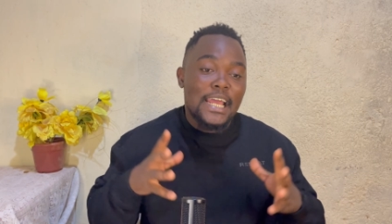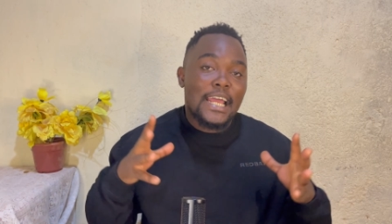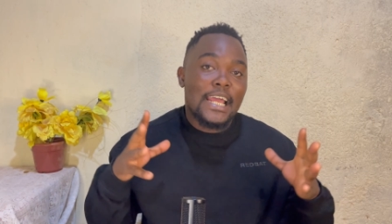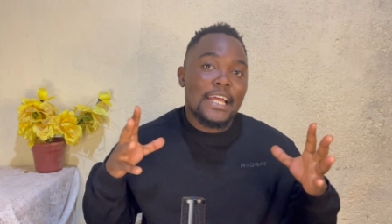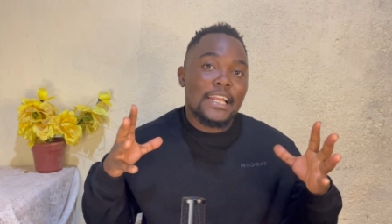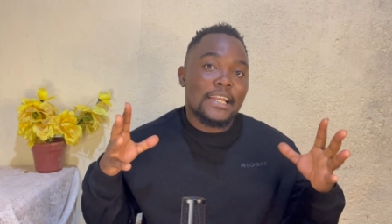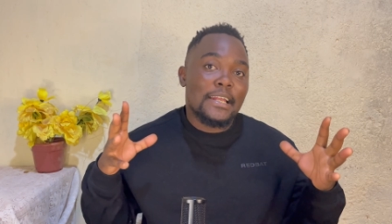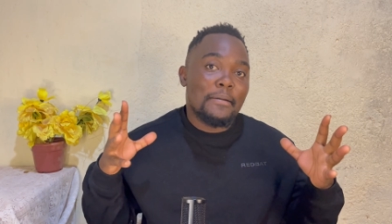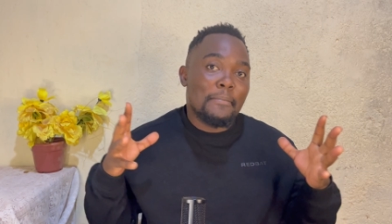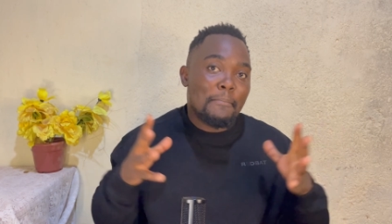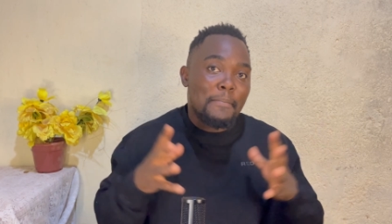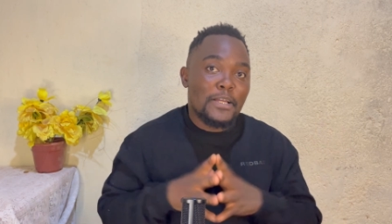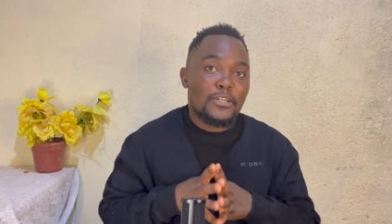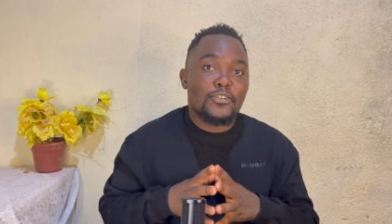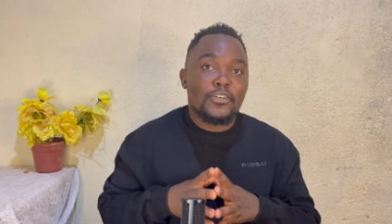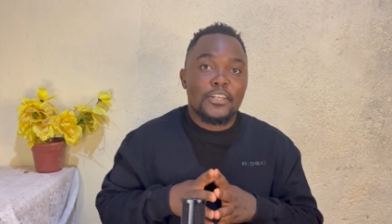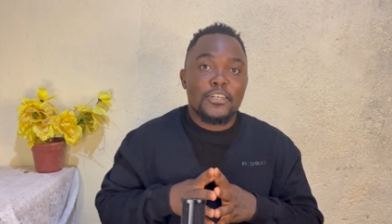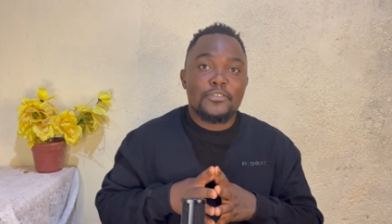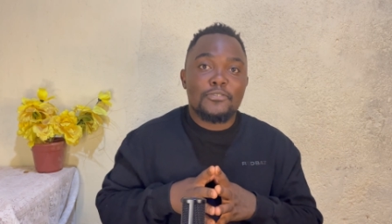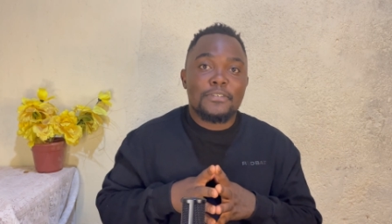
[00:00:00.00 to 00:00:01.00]
And
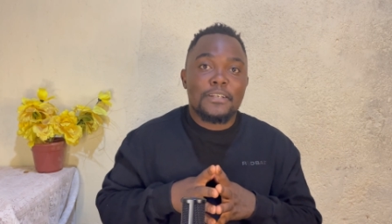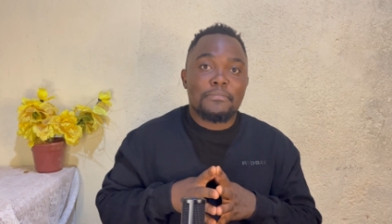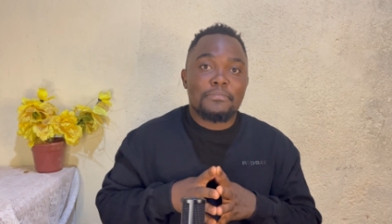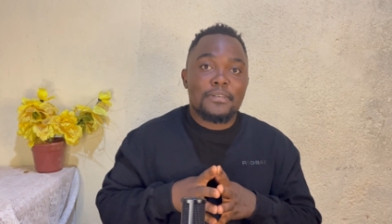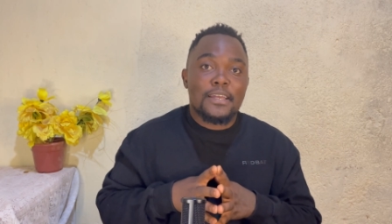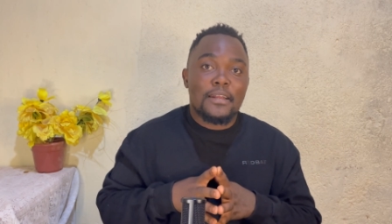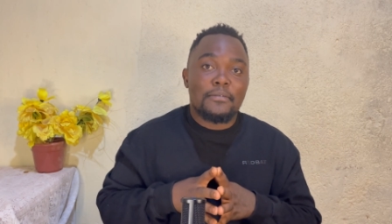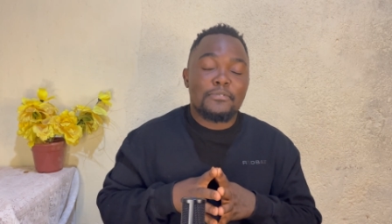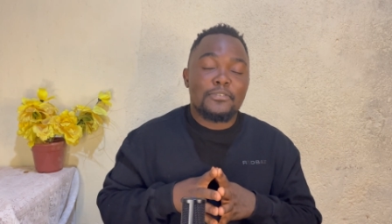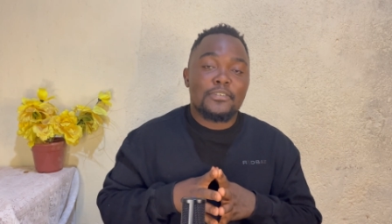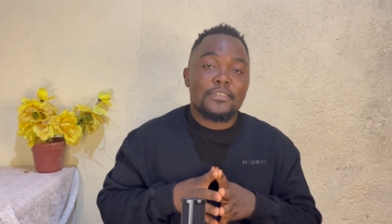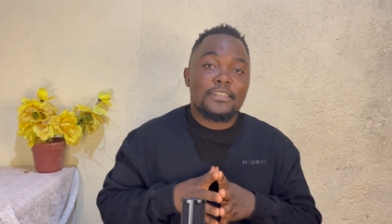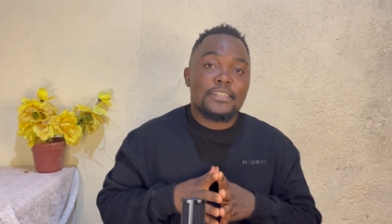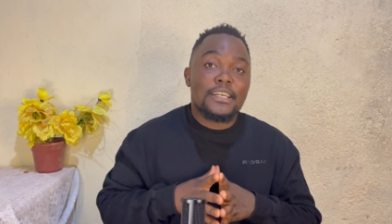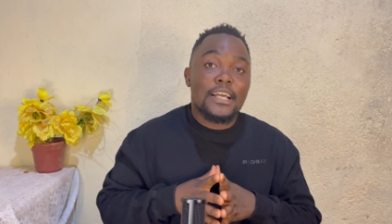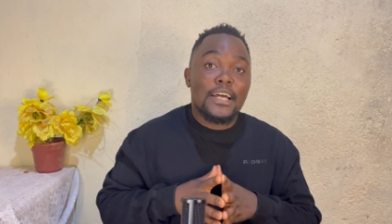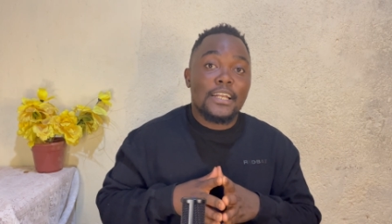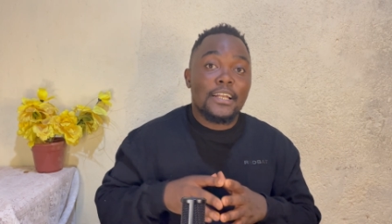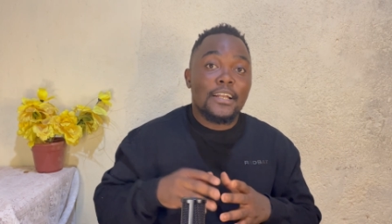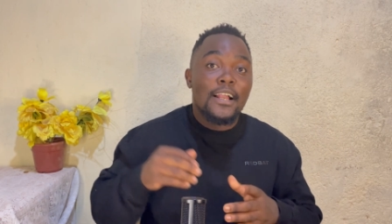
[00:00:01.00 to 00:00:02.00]
make sure that you subscribe to
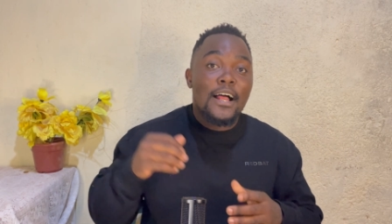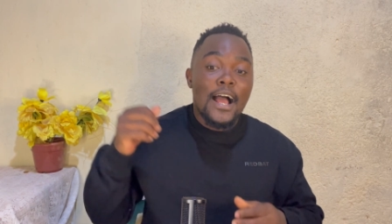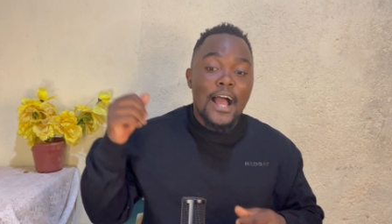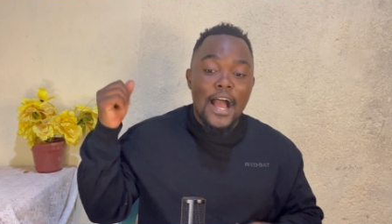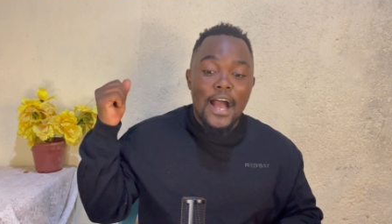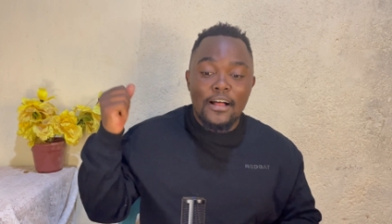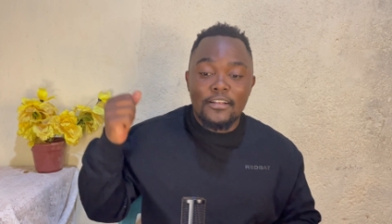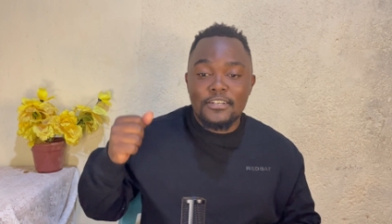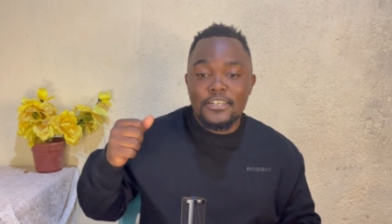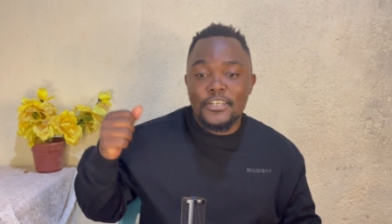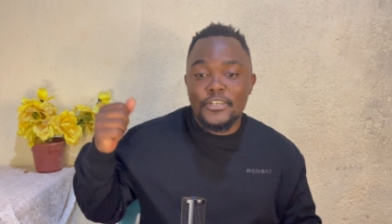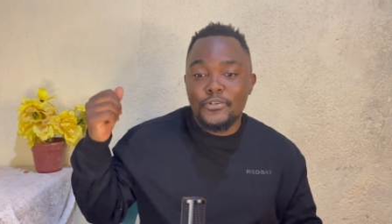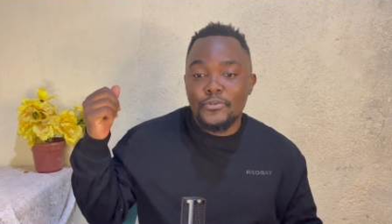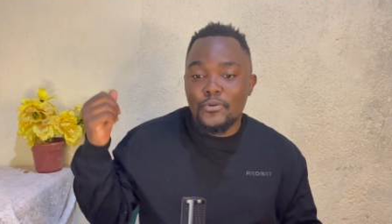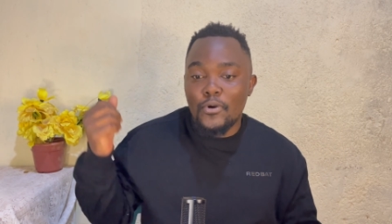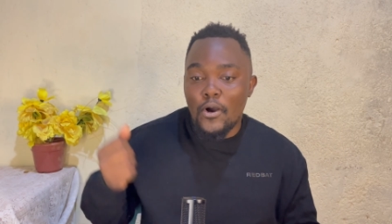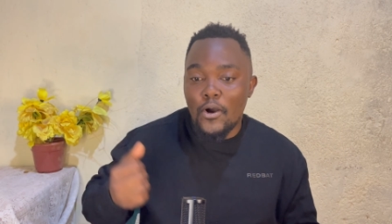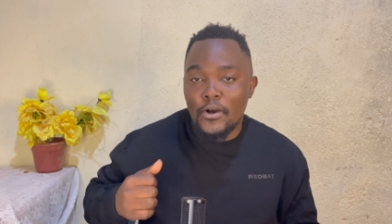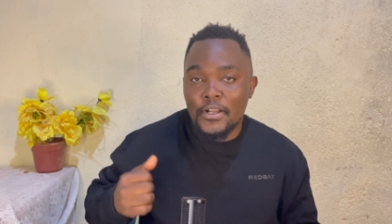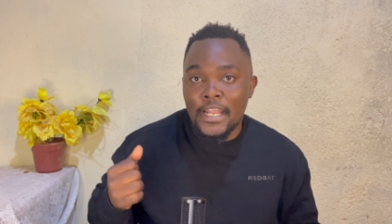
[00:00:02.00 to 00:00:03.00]
the channel. I'll see
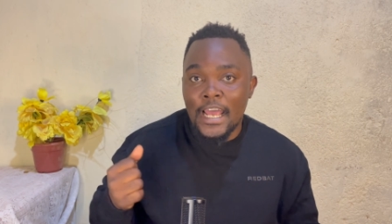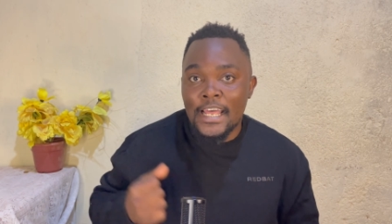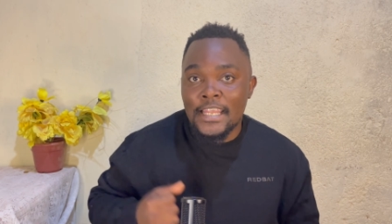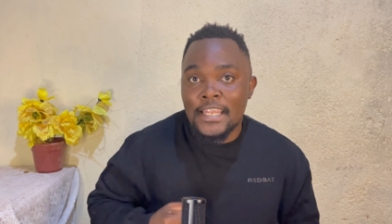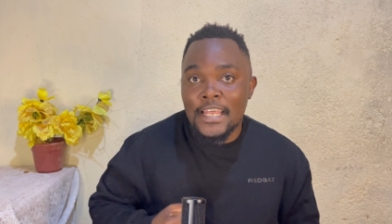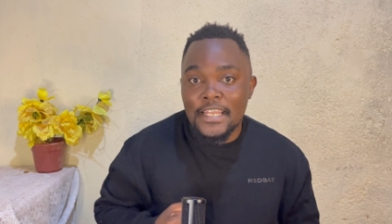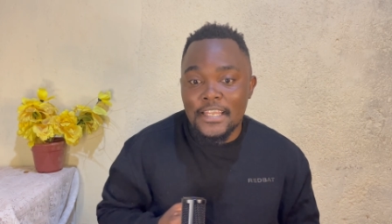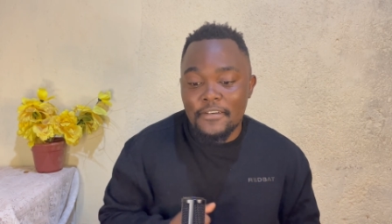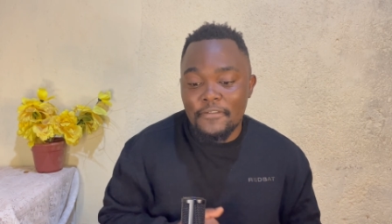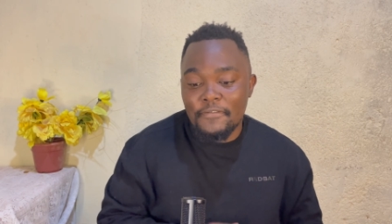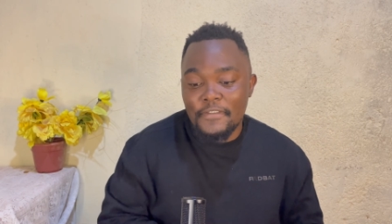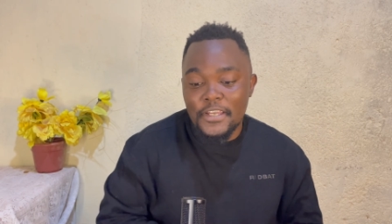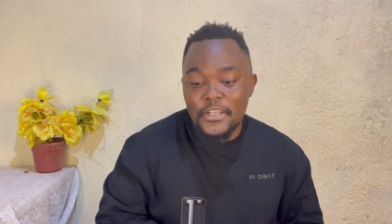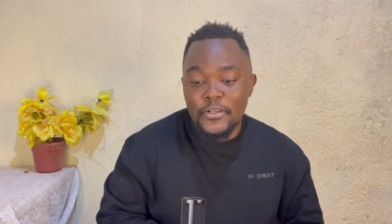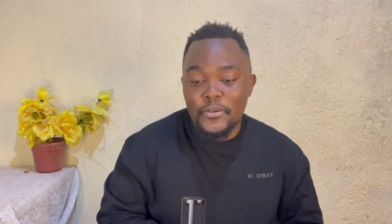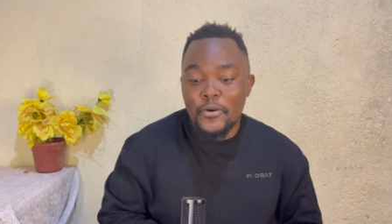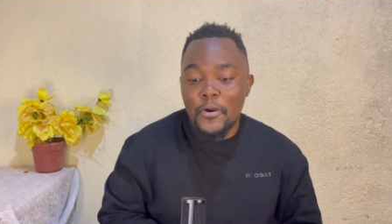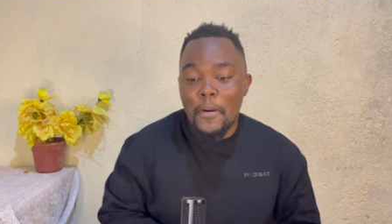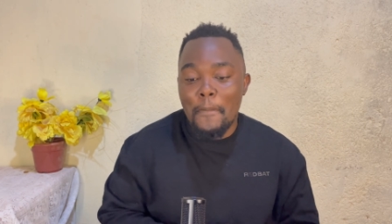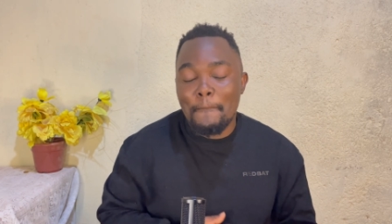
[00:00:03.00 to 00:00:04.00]
you on another
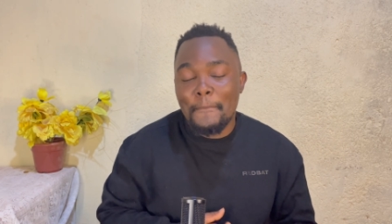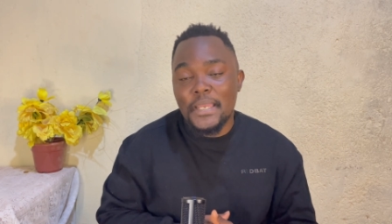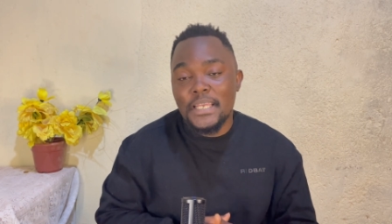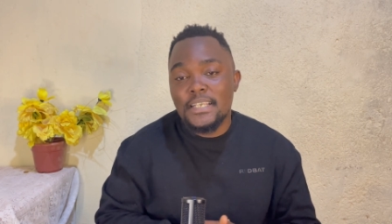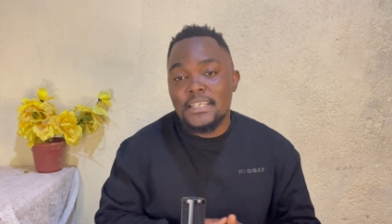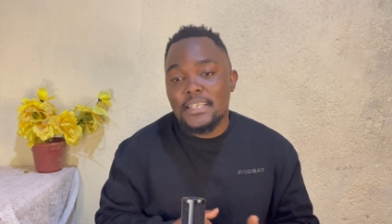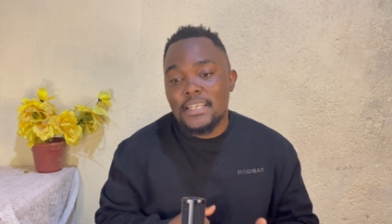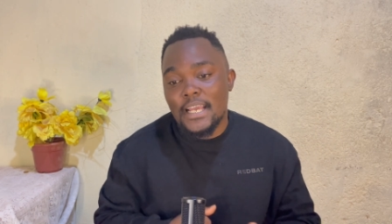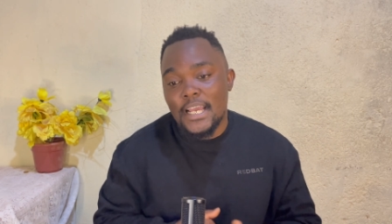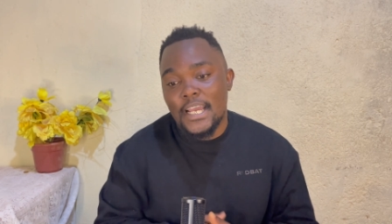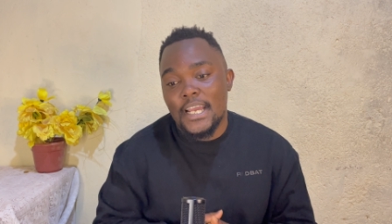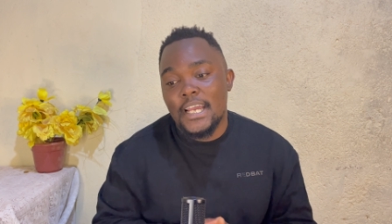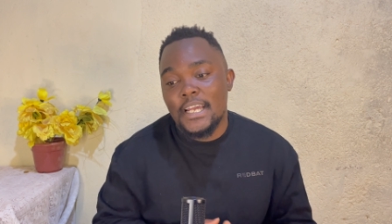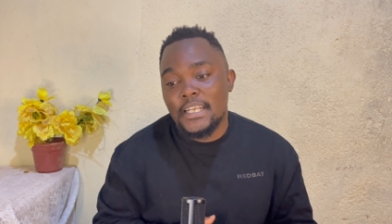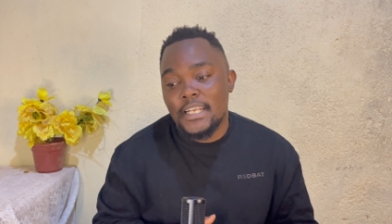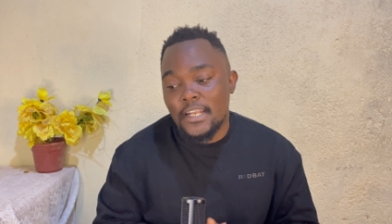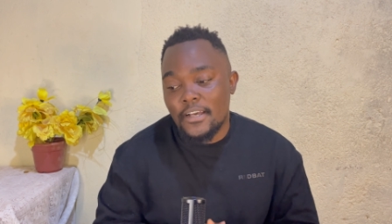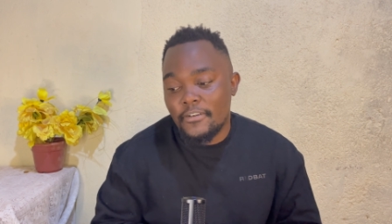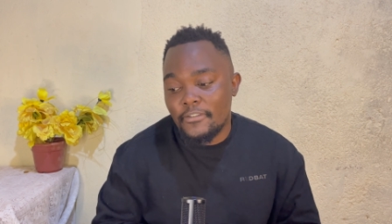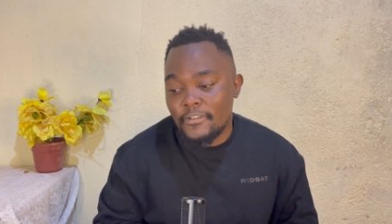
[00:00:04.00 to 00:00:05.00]
video. Peace
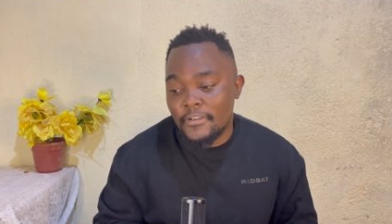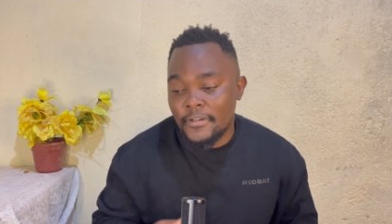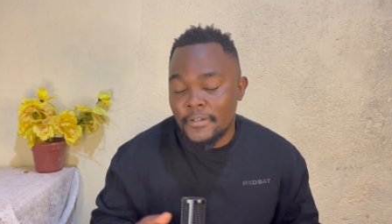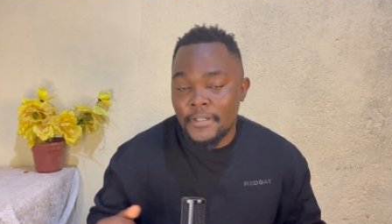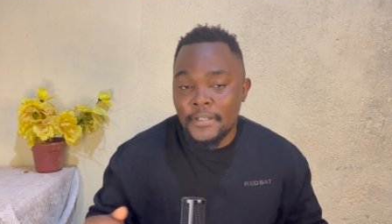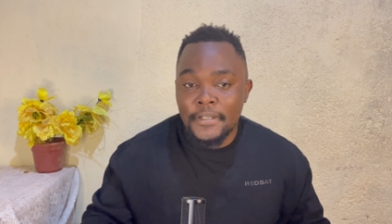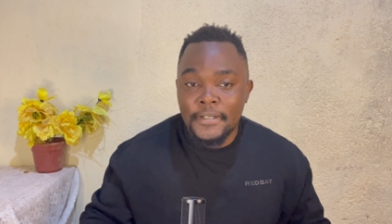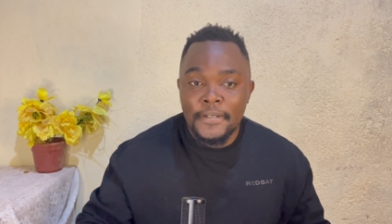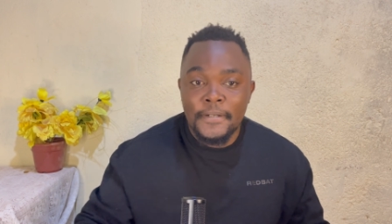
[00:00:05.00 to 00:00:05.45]
and love.